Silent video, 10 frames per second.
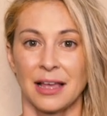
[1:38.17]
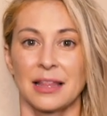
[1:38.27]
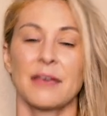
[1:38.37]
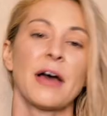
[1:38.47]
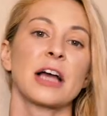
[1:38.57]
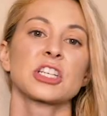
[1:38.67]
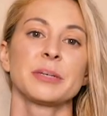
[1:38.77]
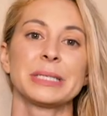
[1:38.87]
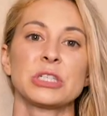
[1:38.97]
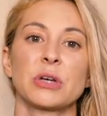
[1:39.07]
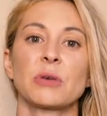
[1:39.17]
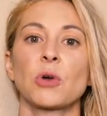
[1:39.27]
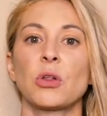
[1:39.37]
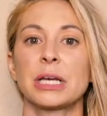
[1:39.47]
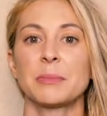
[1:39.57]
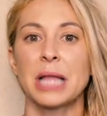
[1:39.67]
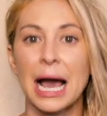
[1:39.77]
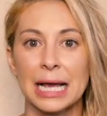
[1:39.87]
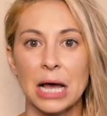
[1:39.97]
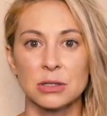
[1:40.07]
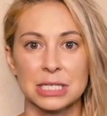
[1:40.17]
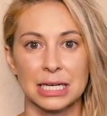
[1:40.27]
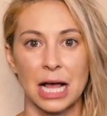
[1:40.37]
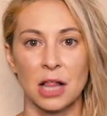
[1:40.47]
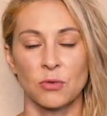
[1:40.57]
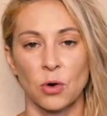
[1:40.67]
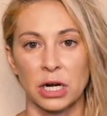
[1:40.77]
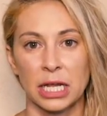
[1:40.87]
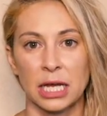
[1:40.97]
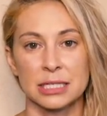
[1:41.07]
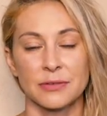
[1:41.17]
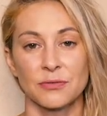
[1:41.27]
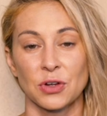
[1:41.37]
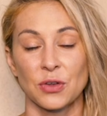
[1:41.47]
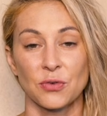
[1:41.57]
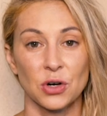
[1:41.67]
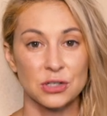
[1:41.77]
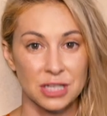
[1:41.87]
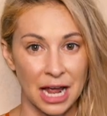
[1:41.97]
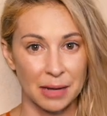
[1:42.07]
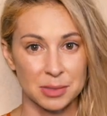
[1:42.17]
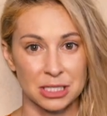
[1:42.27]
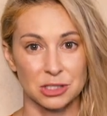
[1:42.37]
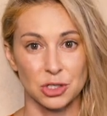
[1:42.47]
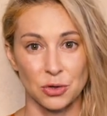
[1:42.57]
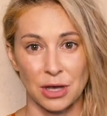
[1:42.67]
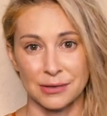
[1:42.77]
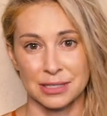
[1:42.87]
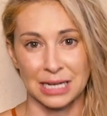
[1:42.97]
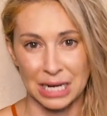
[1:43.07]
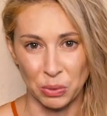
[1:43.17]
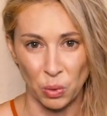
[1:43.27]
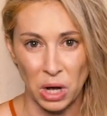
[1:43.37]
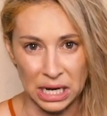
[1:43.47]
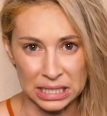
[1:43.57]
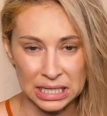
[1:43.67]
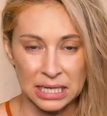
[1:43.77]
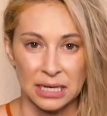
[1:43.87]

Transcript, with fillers: They've actually been doing rolling blackouts in California for the first time since 2001.